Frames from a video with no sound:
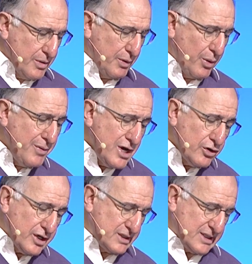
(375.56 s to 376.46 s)
But when we
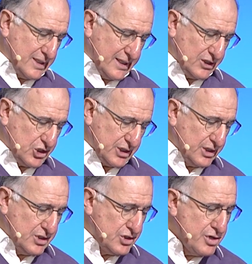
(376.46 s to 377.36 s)
look at Elijah,
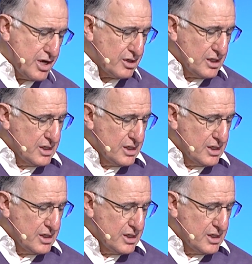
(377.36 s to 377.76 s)
you know,